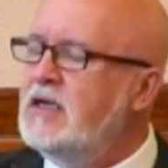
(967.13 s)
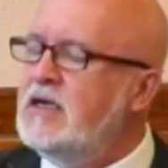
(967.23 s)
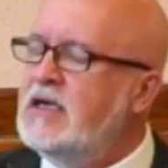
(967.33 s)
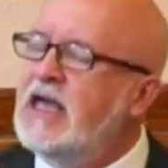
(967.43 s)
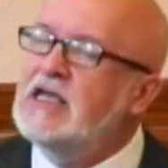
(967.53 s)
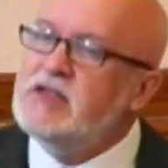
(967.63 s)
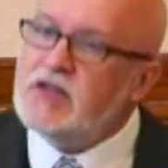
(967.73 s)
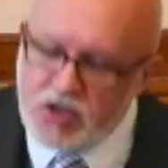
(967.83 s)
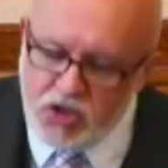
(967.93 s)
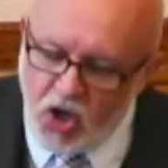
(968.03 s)
is
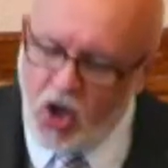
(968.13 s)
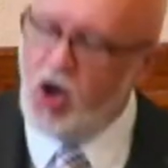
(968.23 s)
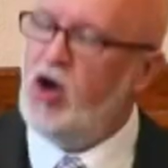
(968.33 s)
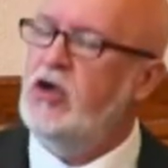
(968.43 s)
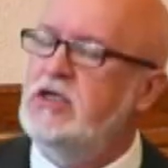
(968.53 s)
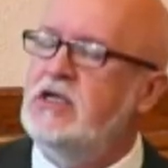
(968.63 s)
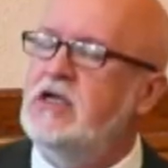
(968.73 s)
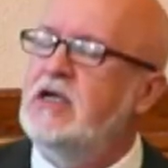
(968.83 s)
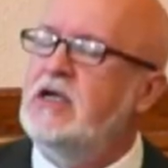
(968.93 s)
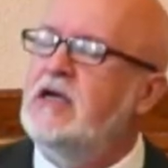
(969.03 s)
that God
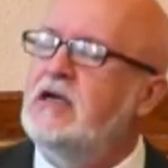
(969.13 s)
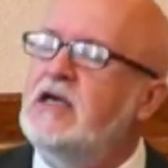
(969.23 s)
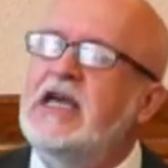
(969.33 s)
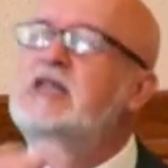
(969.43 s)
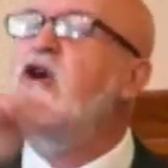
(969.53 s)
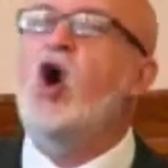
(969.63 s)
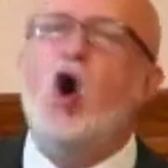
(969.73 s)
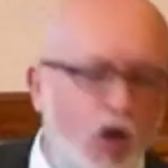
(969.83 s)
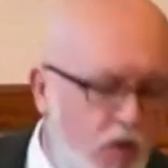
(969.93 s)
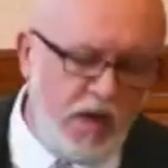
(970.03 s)
is
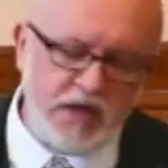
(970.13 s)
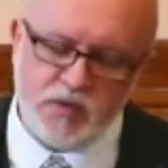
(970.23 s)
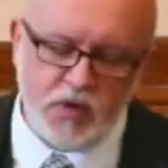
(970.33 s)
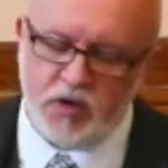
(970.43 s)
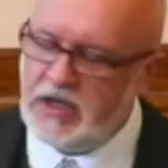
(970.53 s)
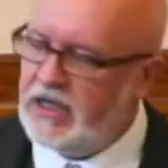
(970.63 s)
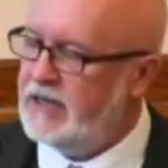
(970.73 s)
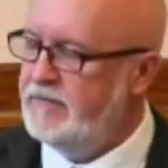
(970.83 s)
always working,